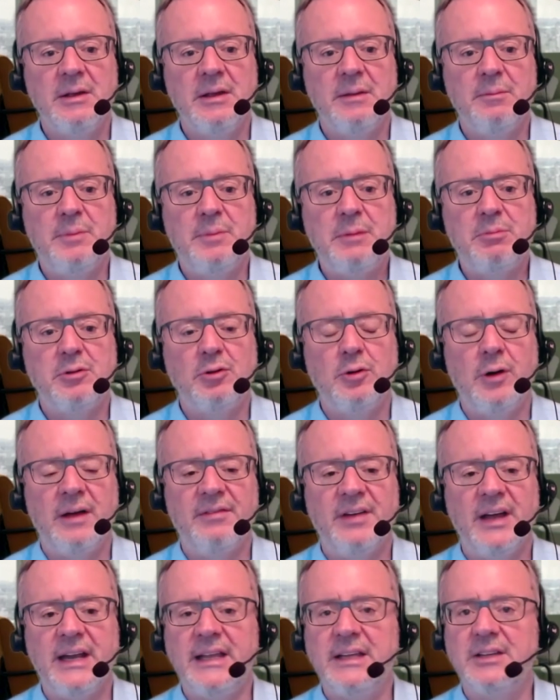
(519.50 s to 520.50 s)
people who have
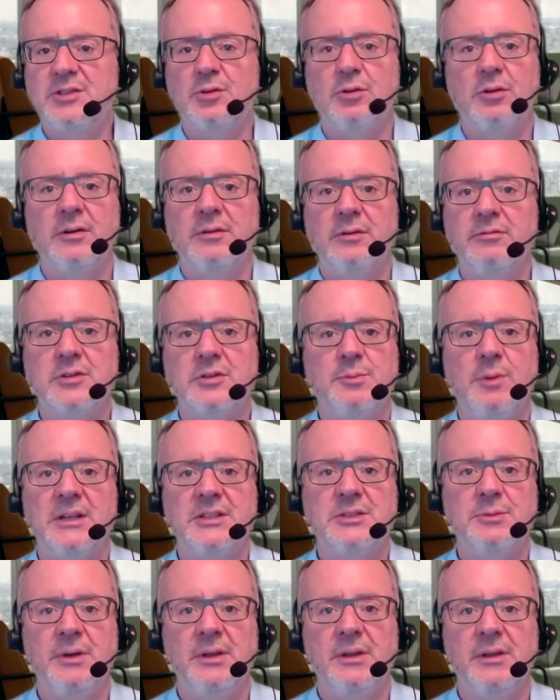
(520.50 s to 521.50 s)
any sort of
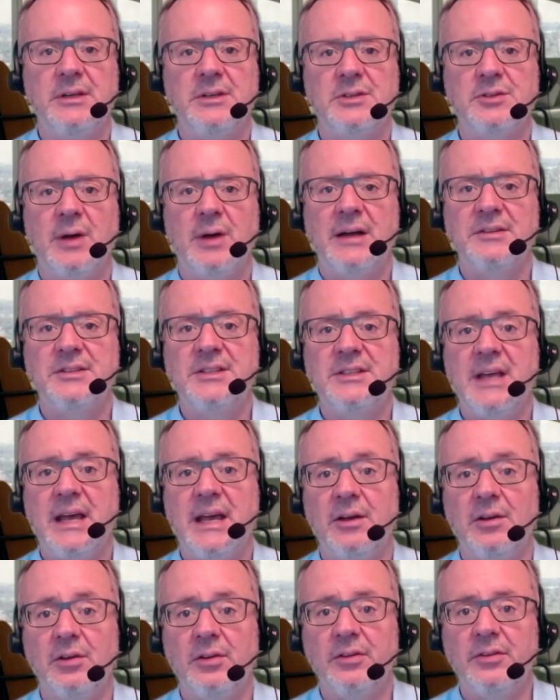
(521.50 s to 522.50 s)
responsibilities around
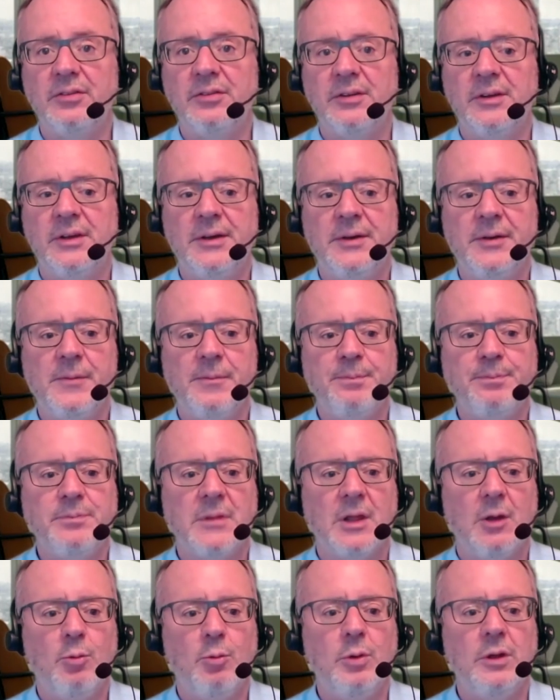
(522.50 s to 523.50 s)
sales
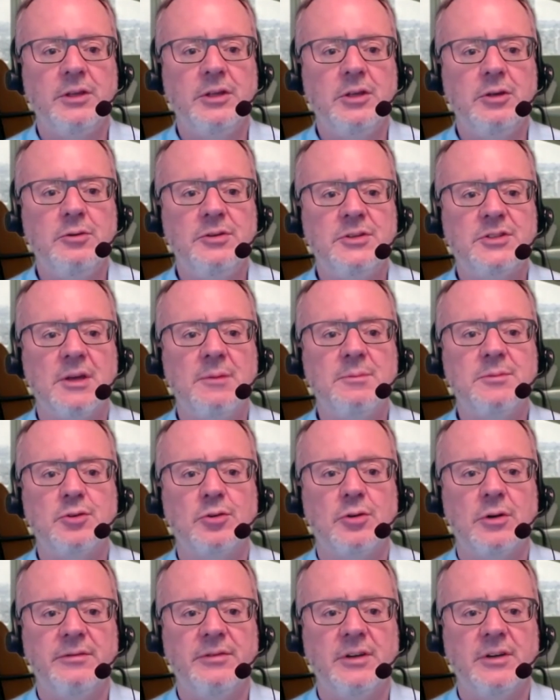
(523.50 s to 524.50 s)
will use some
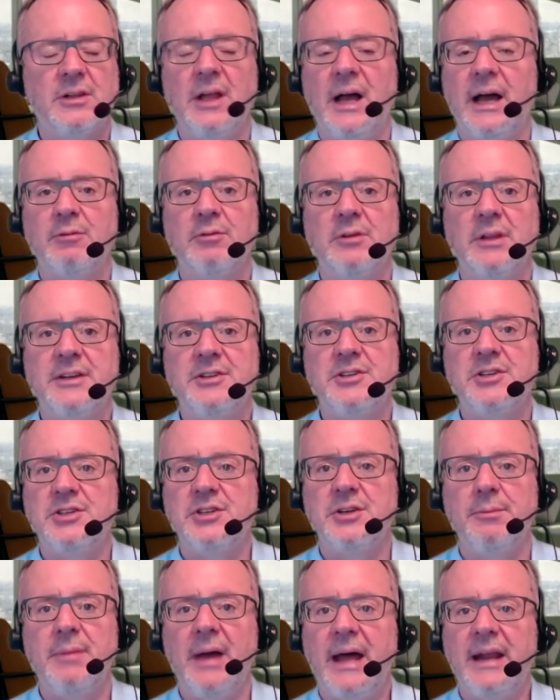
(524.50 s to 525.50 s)
sort of a client
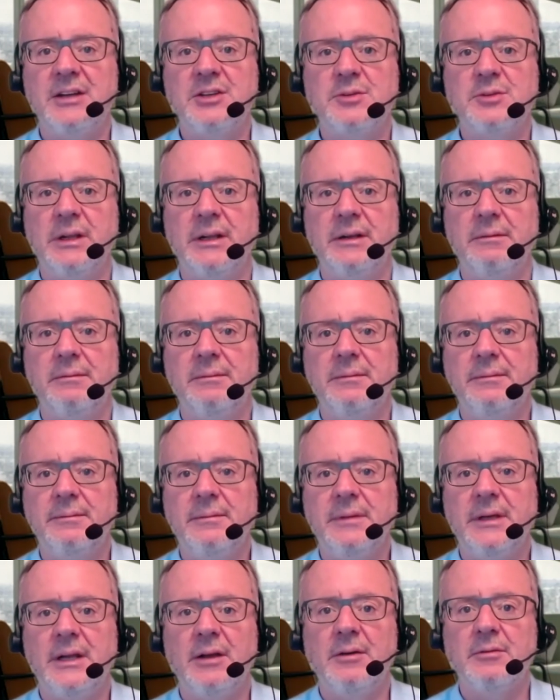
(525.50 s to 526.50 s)
relationship management,
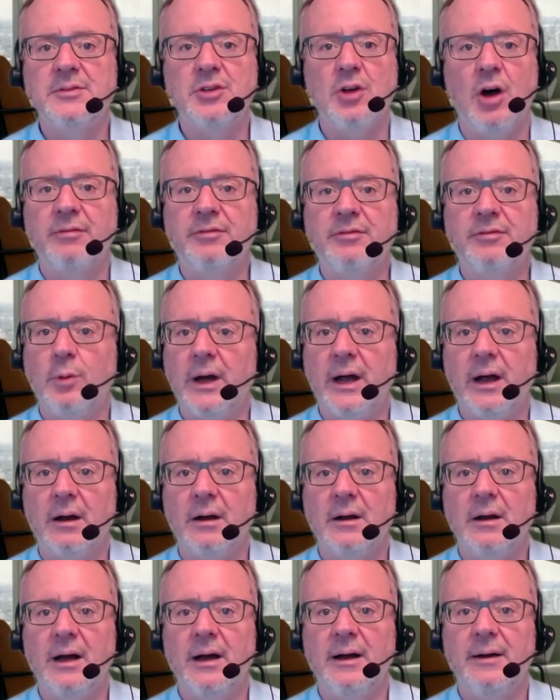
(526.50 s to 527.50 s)
you know,
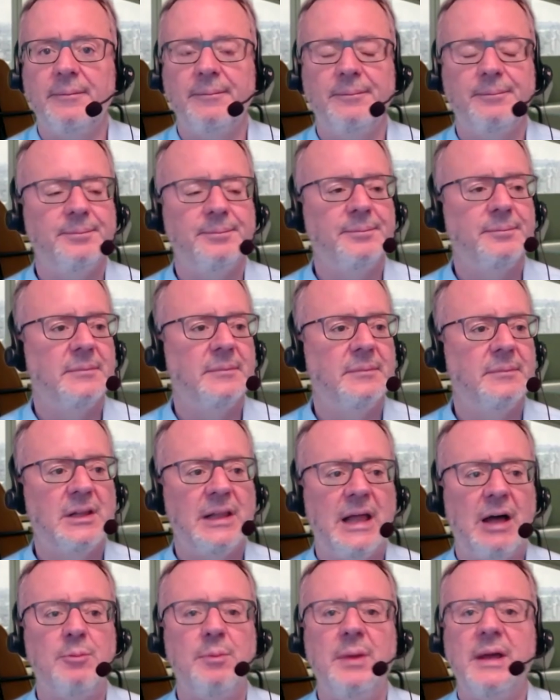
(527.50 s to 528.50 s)
software, um,
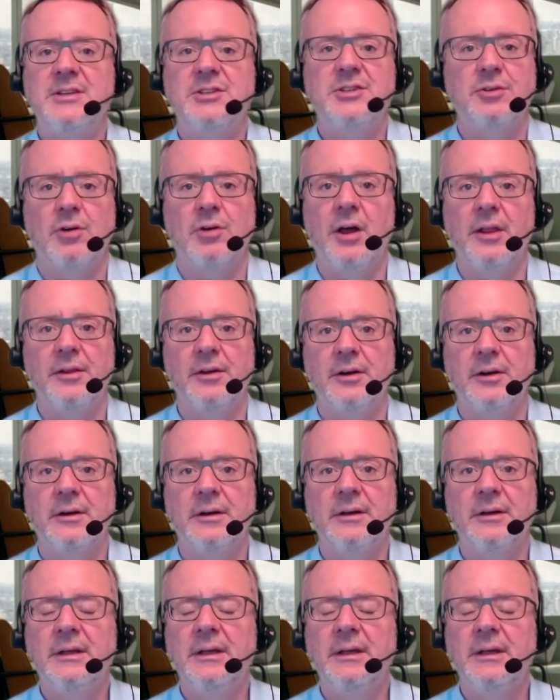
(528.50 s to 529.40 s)
cloud-based or other,